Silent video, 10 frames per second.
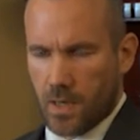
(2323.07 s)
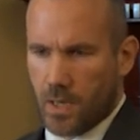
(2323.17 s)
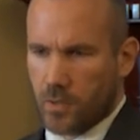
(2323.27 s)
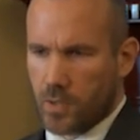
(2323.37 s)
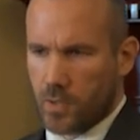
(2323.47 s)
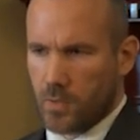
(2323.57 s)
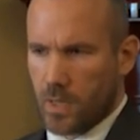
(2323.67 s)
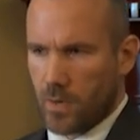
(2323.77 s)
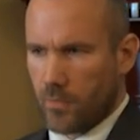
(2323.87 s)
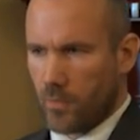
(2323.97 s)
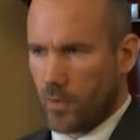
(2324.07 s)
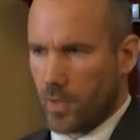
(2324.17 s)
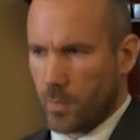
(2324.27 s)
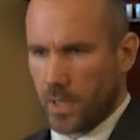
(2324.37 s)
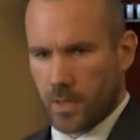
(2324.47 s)
And you should do that for
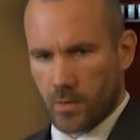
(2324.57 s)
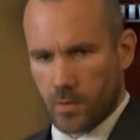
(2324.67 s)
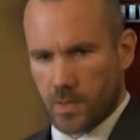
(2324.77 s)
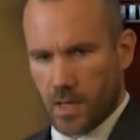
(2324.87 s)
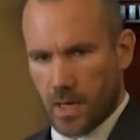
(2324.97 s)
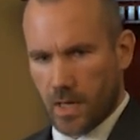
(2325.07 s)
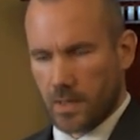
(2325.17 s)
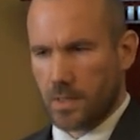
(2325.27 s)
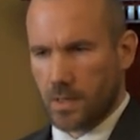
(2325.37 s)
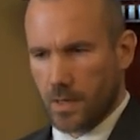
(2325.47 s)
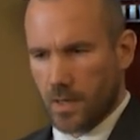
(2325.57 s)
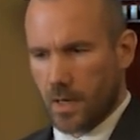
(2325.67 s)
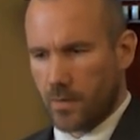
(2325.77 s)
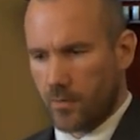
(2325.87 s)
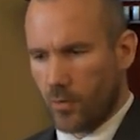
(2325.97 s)
the political sides
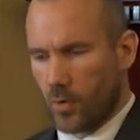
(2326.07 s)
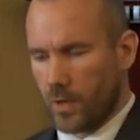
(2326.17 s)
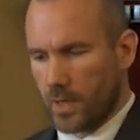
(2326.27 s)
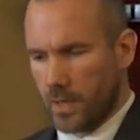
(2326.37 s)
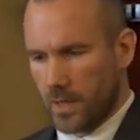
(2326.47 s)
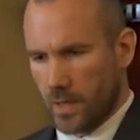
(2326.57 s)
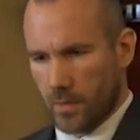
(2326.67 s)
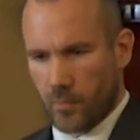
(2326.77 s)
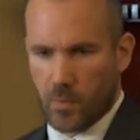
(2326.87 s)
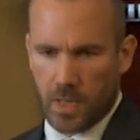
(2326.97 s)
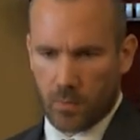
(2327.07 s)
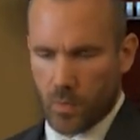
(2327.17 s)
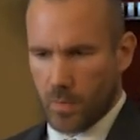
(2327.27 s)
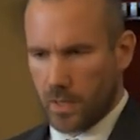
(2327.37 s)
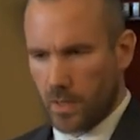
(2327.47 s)
and for men and
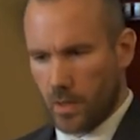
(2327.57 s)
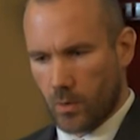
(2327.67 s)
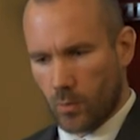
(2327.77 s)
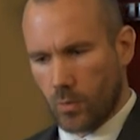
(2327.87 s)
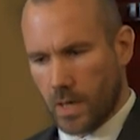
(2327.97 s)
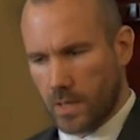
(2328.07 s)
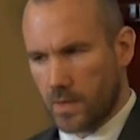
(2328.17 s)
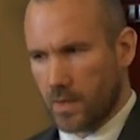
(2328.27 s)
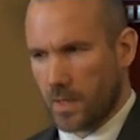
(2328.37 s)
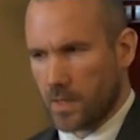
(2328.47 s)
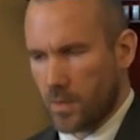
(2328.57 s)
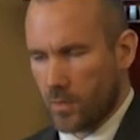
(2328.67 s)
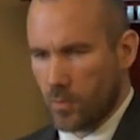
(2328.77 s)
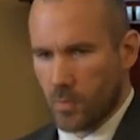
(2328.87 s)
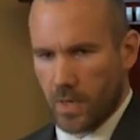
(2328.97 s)
women and all kinds of things that
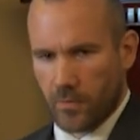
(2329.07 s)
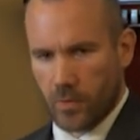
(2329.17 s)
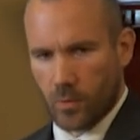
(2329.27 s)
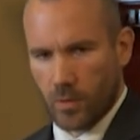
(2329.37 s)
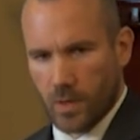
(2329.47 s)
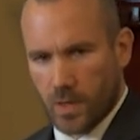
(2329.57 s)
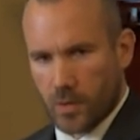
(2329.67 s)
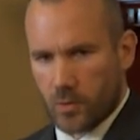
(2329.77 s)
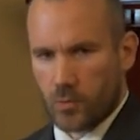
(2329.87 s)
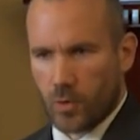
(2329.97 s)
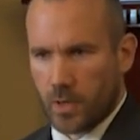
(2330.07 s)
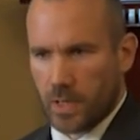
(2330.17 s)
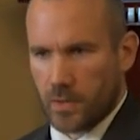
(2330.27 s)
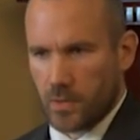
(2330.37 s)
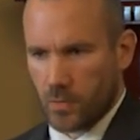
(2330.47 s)
you might feel drawn
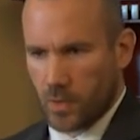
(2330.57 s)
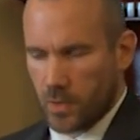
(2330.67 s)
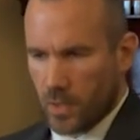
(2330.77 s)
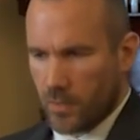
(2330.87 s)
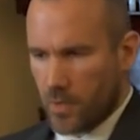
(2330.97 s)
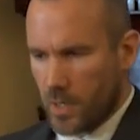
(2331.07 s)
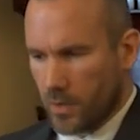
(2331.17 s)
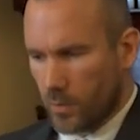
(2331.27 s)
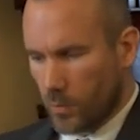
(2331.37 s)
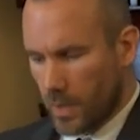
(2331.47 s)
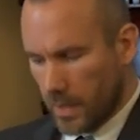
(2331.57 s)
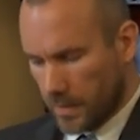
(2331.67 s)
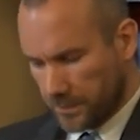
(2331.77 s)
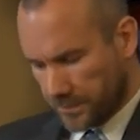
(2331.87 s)
into in not a very good way.